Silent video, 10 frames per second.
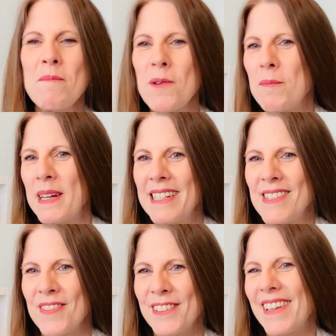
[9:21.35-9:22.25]
more
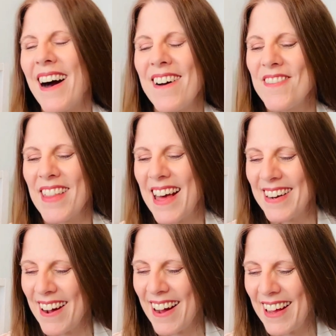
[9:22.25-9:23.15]
peaceful life that
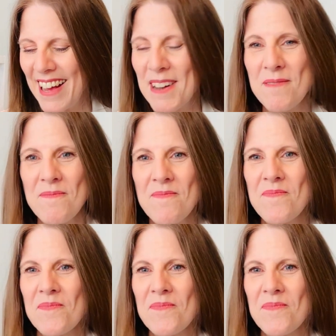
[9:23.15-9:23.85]
I am